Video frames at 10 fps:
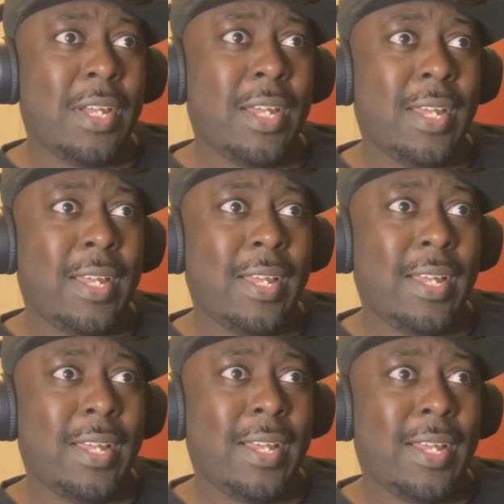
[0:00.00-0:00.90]

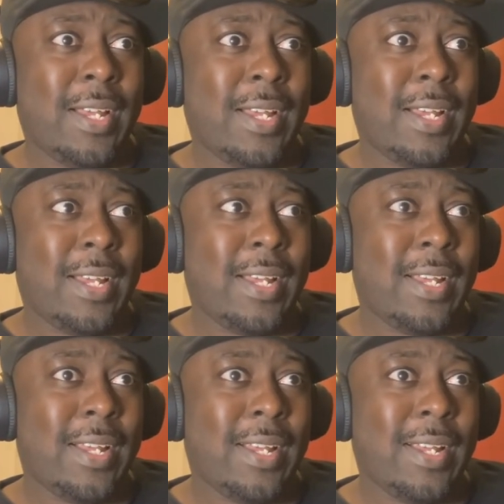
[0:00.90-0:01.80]

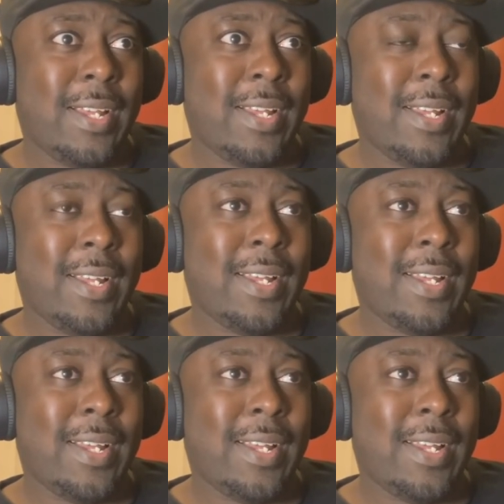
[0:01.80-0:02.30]
[no speech]